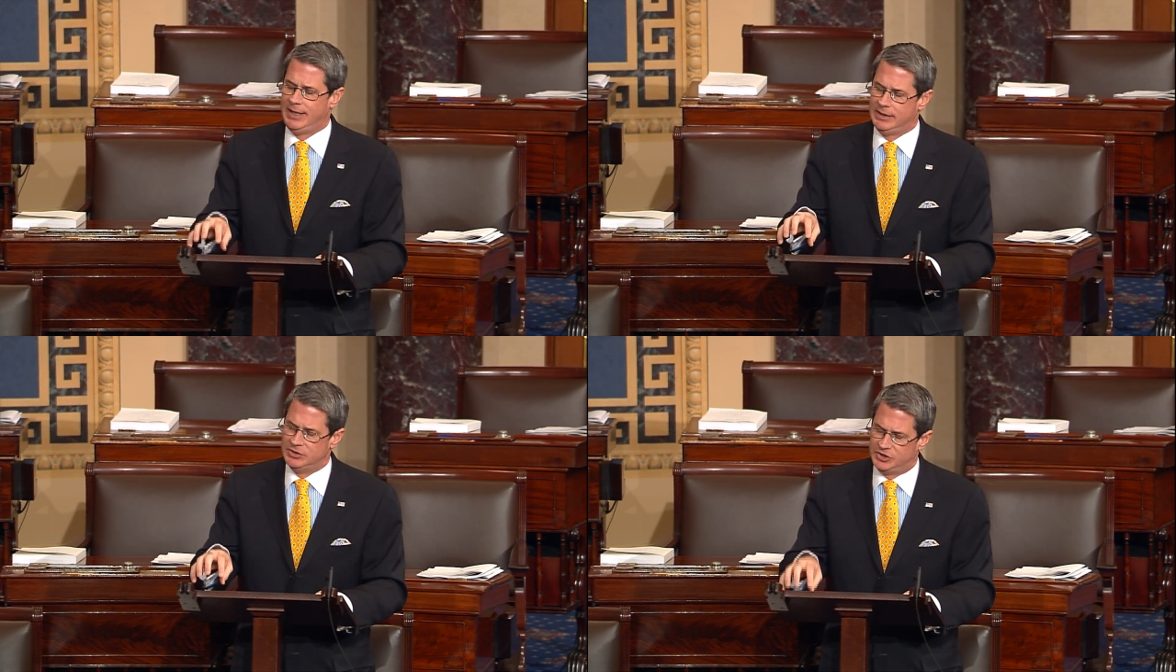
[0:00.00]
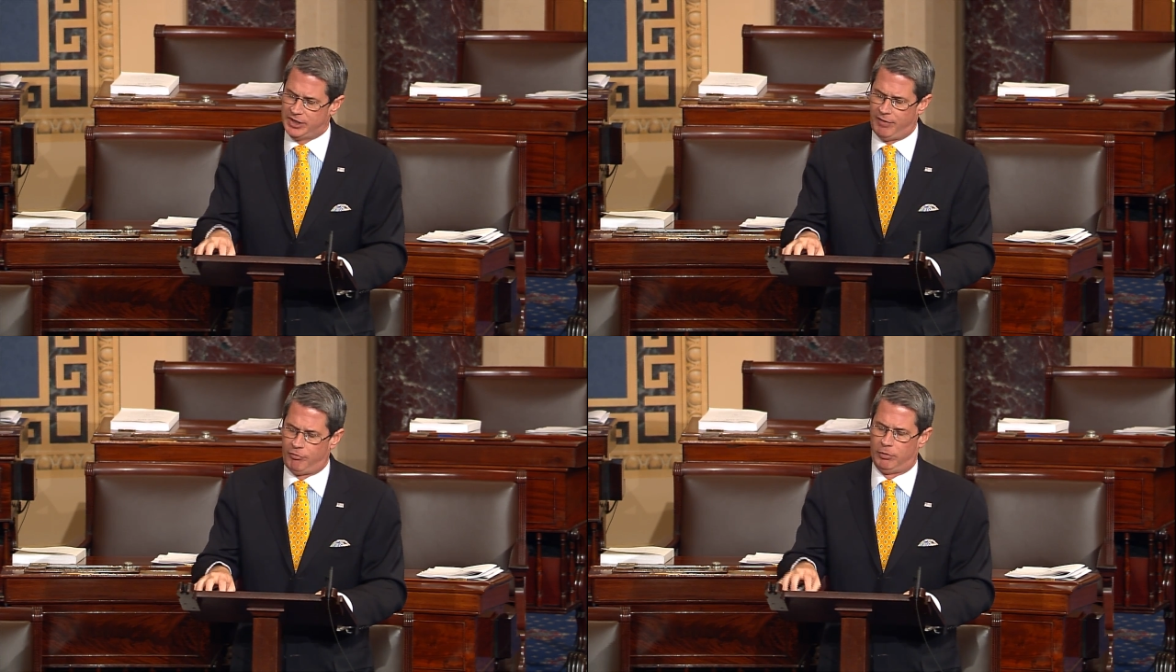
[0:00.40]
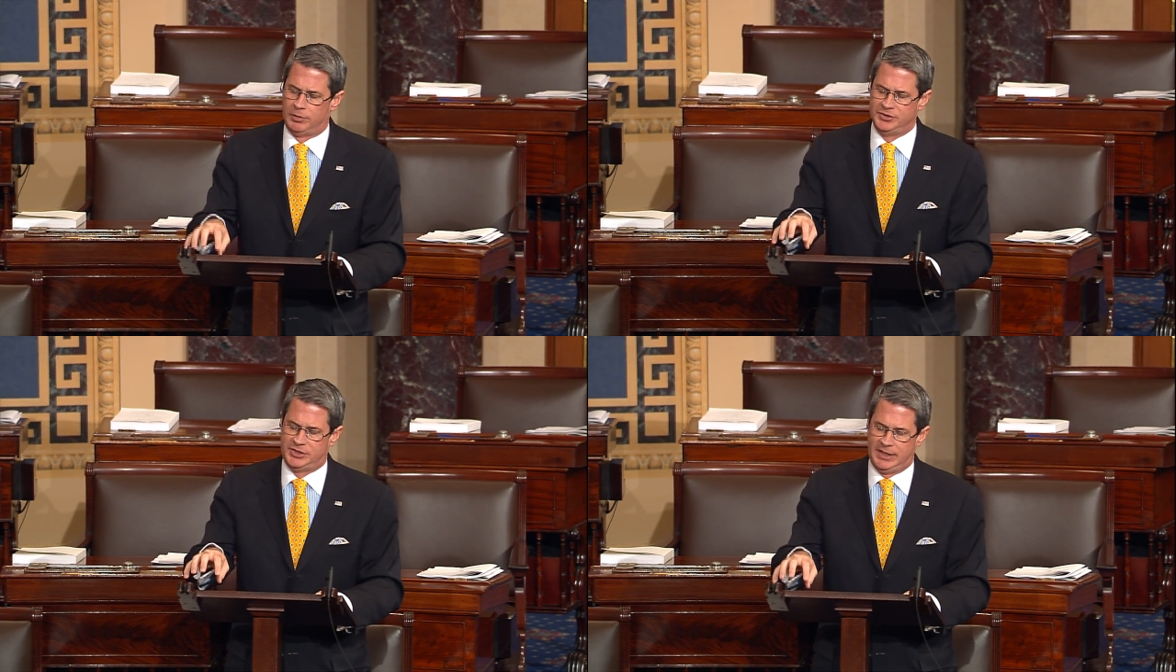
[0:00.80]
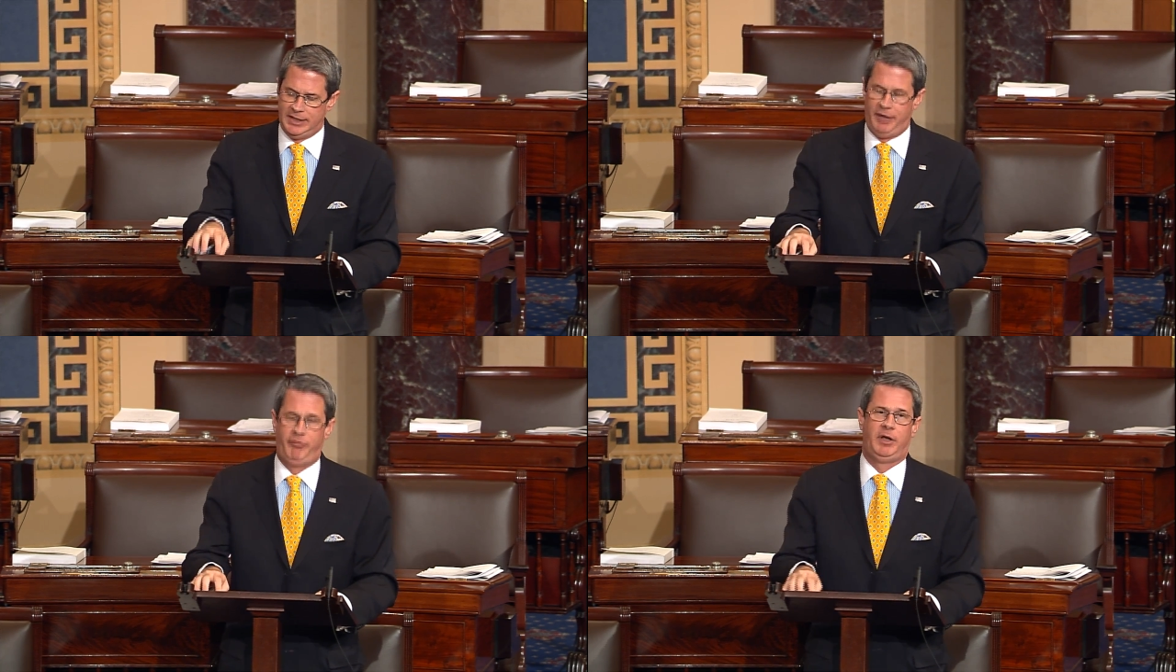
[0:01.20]
In several
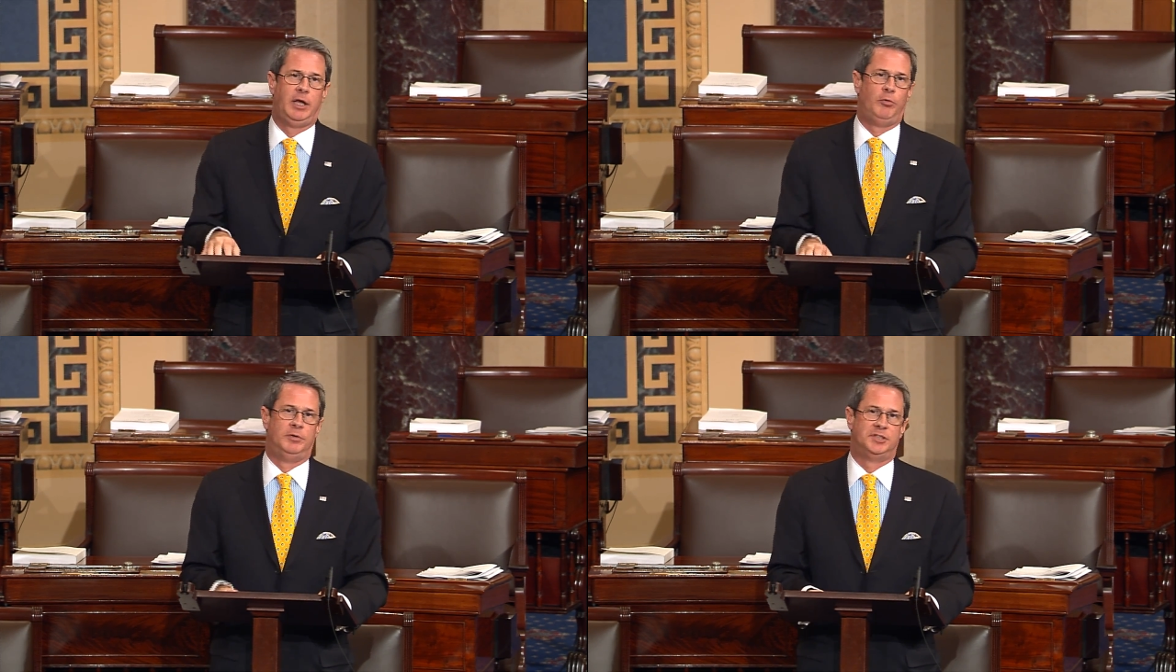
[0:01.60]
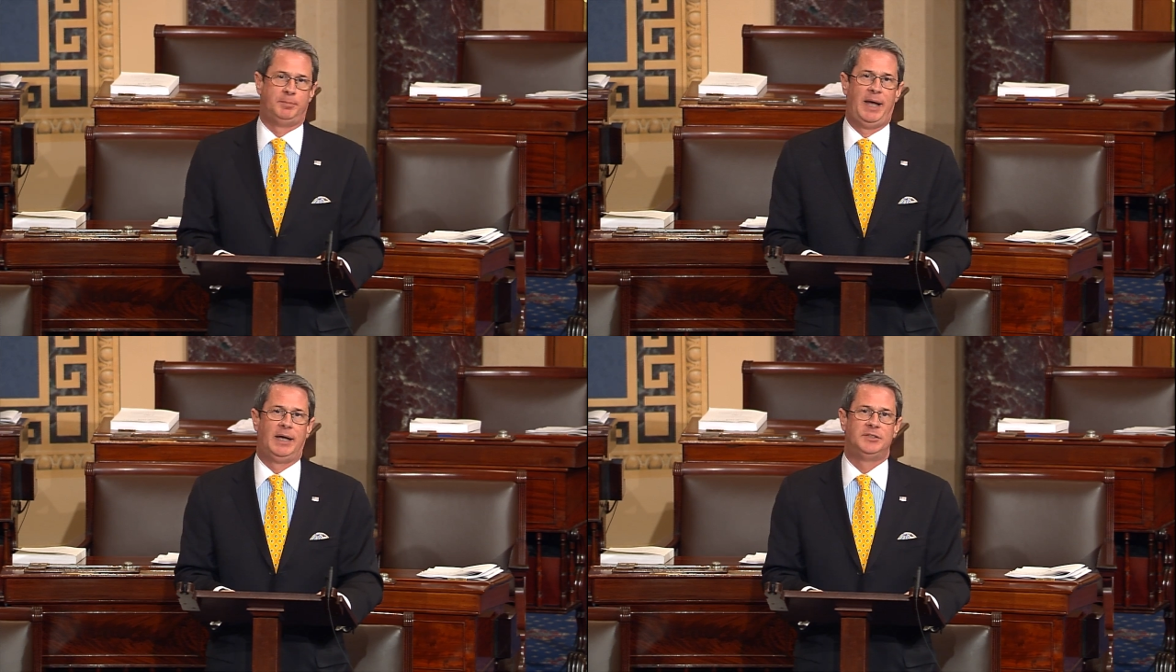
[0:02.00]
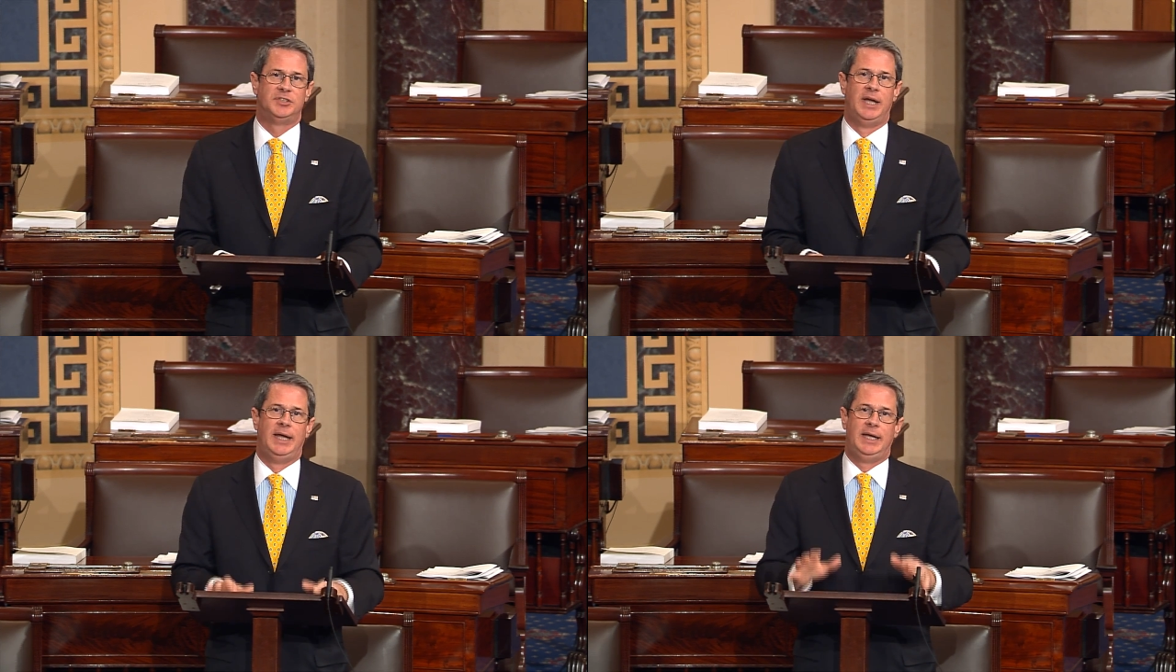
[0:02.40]
significant respects,